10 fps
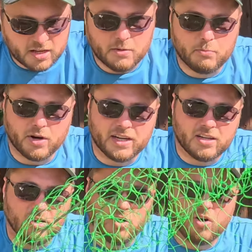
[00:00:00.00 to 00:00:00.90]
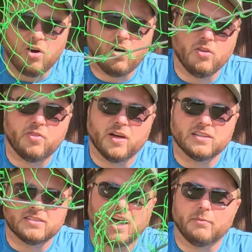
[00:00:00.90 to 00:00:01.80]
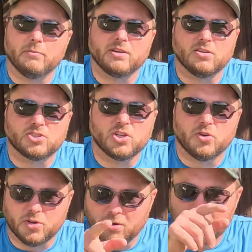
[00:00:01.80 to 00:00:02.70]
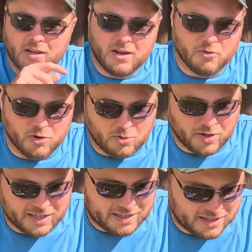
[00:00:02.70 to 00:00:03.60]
break all the time. Let me go show you real quick.